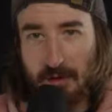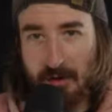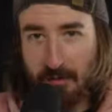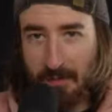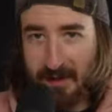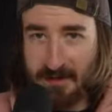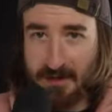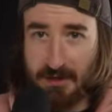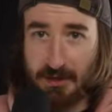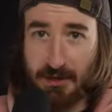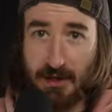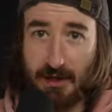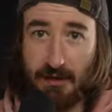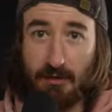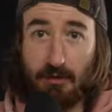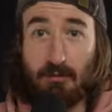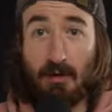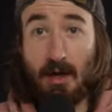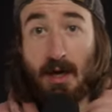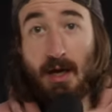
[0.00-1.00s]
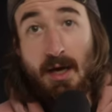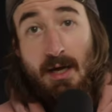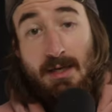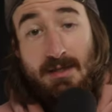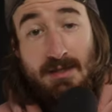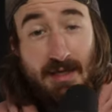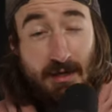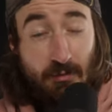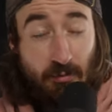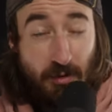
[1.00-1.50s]
welcome back to the channel. Uh,
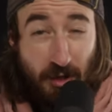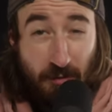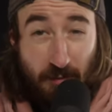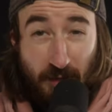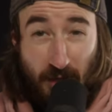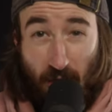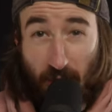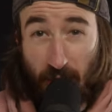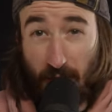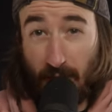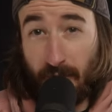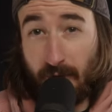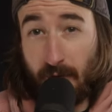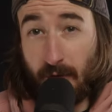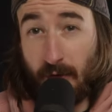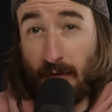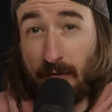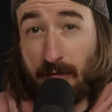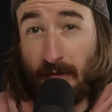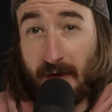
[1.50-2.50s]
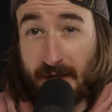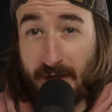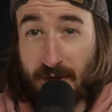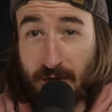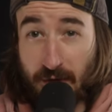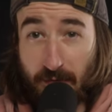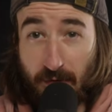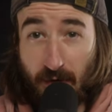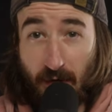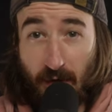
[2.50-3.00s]
today we're going to be going through
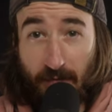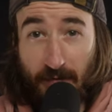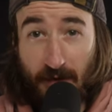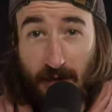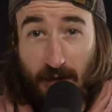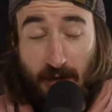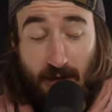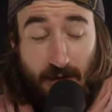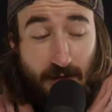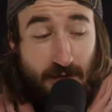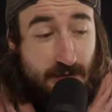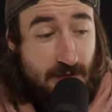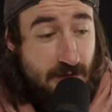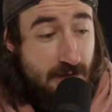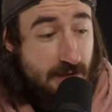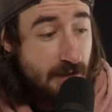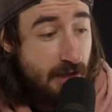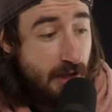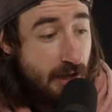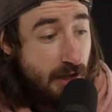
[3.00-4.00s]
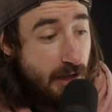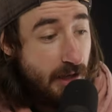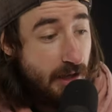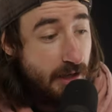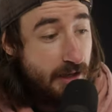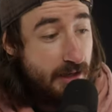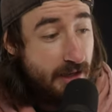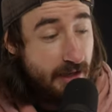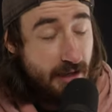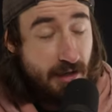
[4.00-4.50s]
Frankie and Harvey Gunn's uh,
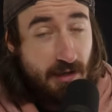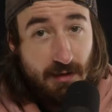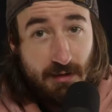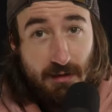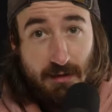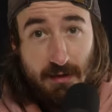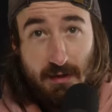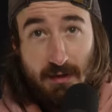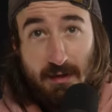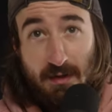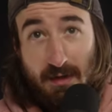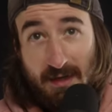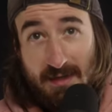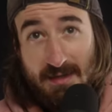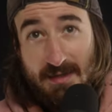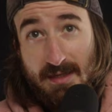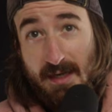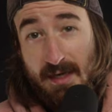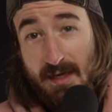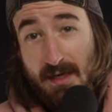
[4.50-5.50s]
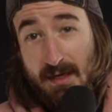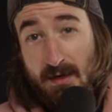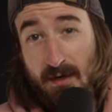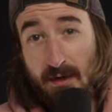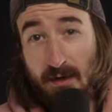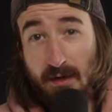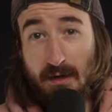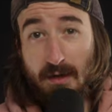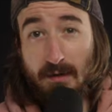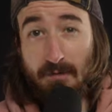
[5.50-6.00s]
Let the Light In,
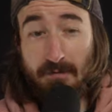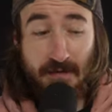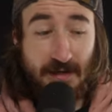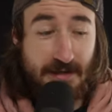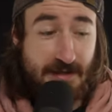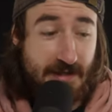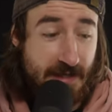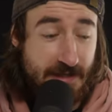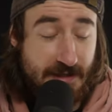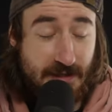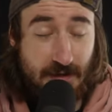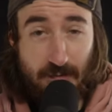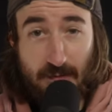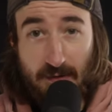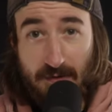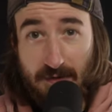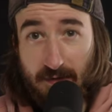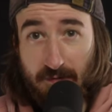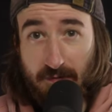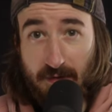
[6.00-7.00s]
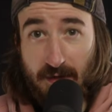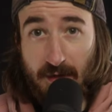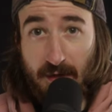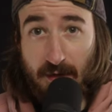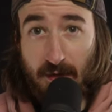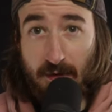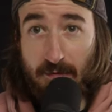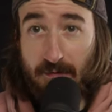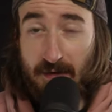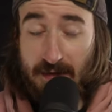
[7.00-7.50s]
uh, fantastic music
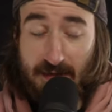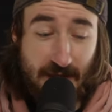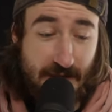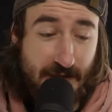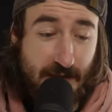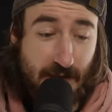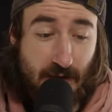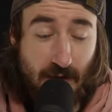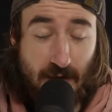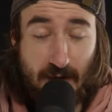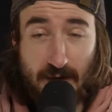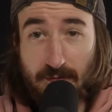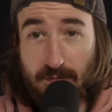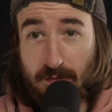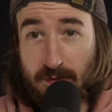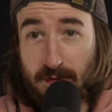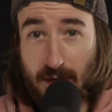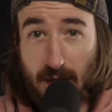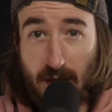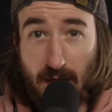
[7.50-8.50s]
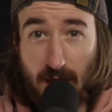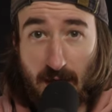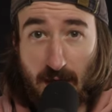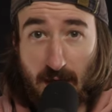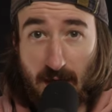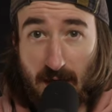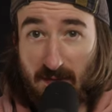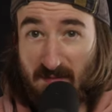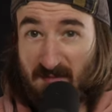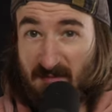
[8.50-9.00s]
video, fantastic guys, was
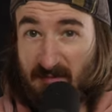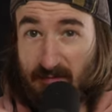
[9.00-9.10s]
uh,